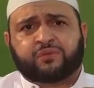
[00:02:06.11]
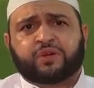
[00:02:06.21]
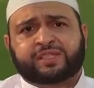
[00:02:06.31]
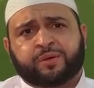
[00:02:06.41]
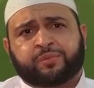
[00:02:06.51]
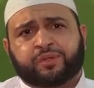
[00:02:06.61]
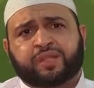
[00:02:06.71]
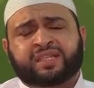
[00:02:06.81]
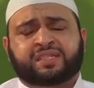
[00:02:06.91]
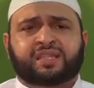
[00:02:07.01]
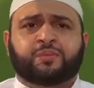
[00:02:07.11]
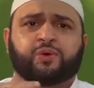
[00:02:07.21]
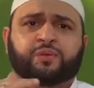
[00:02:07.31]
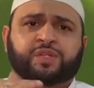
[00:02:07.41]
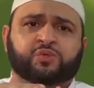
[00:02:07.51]
for example, it's
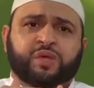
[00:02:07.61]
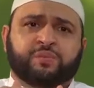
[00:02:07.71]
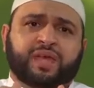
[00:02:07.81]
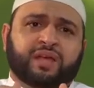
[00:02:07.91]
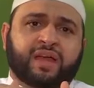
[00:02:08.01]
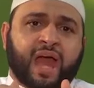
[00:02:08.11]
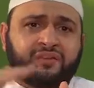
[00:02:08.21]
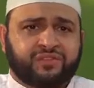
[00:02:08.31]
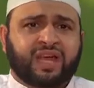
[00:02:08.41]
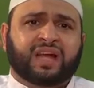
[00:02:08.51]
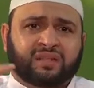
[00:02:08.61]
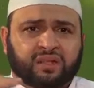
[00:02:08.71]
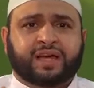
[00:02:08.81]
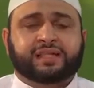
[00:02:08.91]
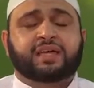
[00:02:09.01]
somewhere between being heavy and
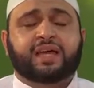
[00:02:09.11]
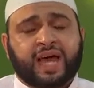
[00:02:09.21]
light.